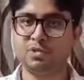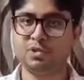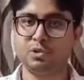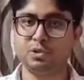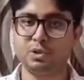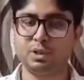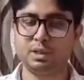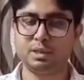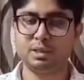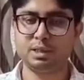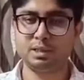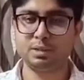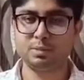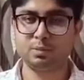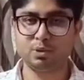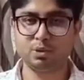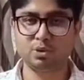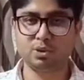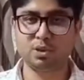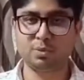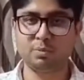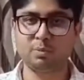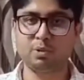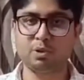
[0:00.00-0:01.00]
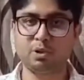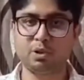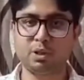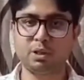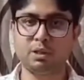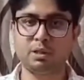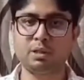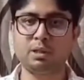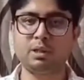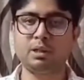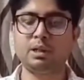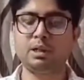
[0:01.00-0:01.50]
So this is most
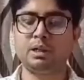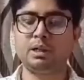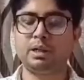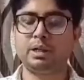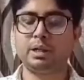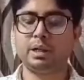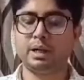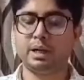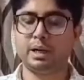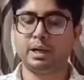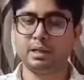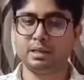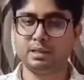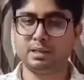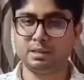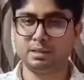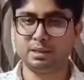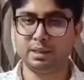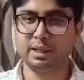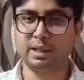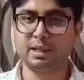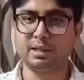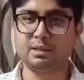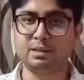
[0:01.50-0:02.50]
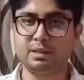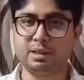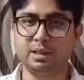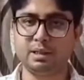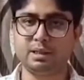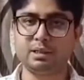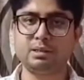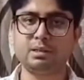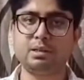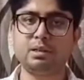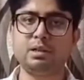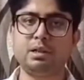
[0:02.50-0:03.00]
important. And second
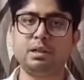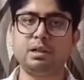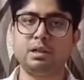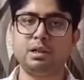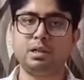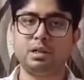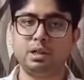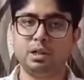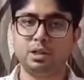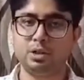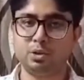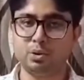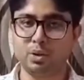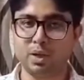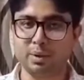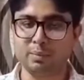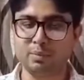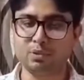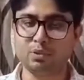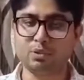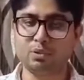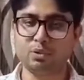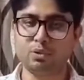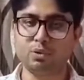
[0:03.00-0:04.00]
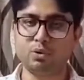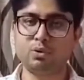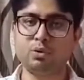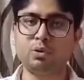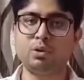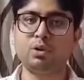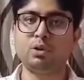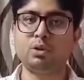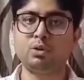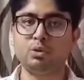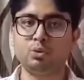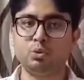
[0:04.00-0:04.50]
thing, you have to
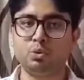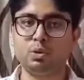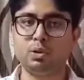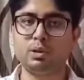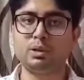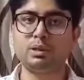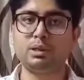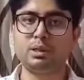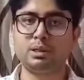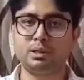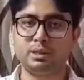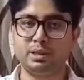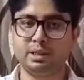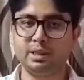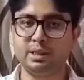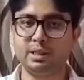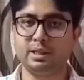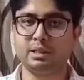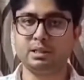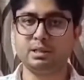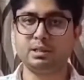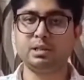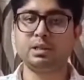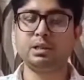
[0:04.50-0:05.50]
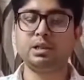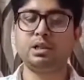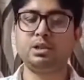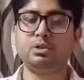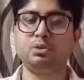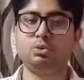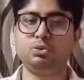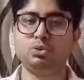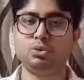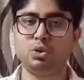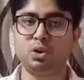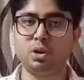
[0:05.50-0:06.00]
know what the things
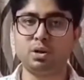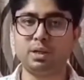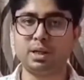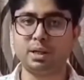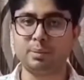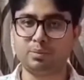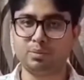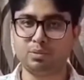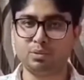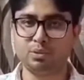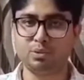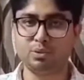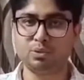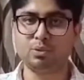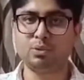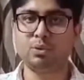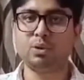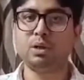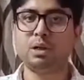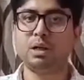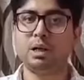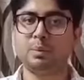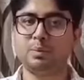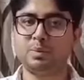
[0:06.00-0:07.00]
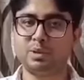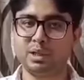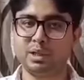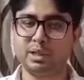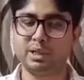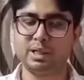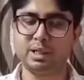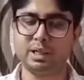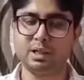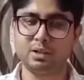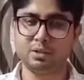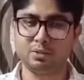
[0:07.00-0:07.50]
you do not have to do after
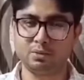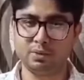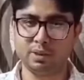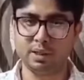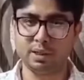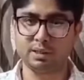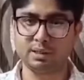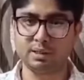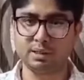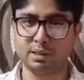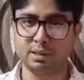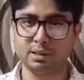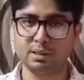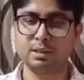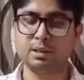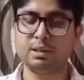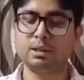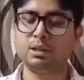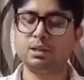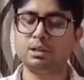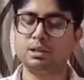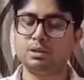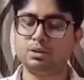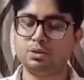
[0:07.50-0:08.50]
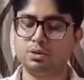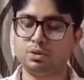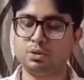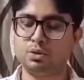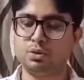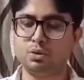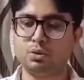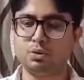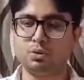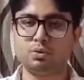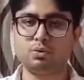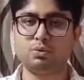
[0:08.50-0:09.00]
any kind of fracture.
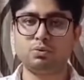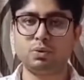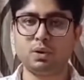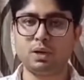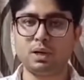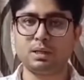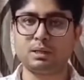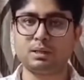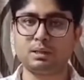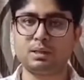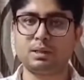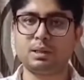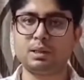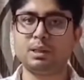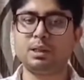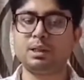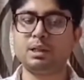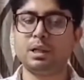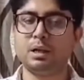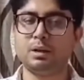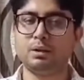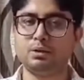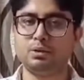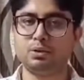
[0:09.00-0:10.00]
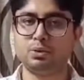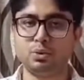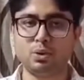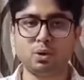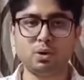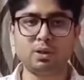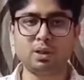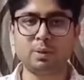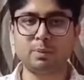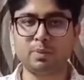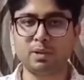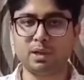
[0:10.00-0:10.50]
So first, you do
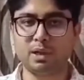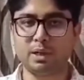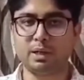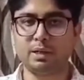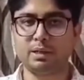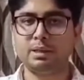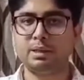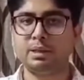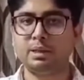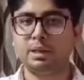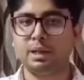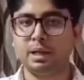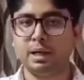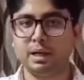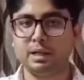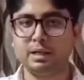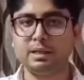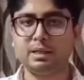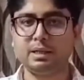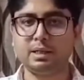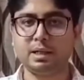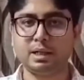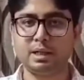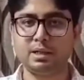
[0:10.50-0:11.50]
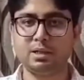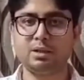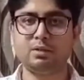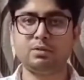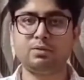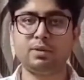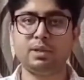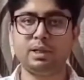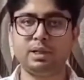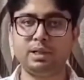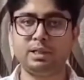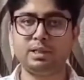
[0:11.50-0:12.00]
not apply any kind
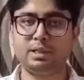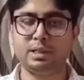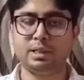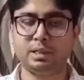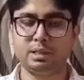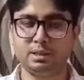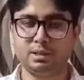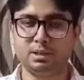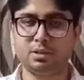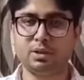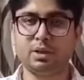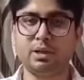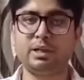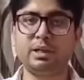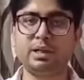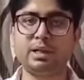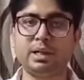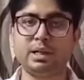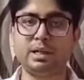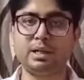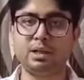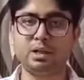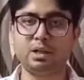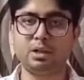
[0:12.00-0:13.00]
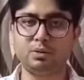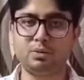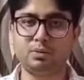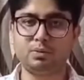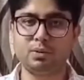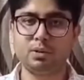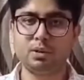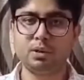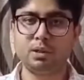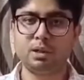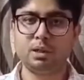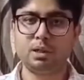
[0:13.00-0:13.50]
of irritants or any kind
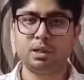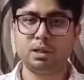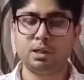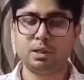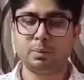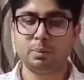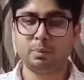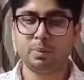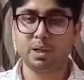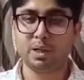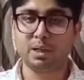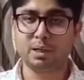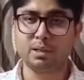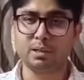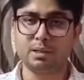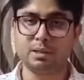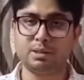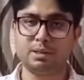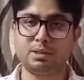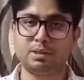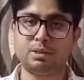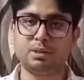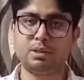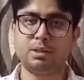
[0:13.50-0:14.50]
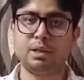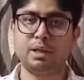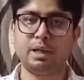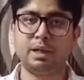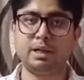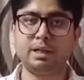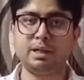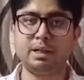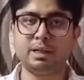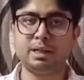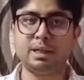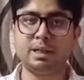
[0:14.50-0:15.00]
of muds,
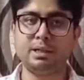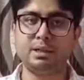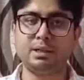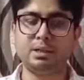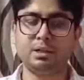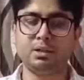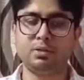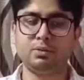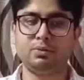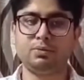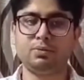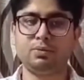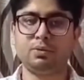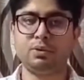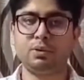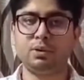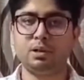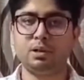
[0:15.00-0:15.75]
any kind of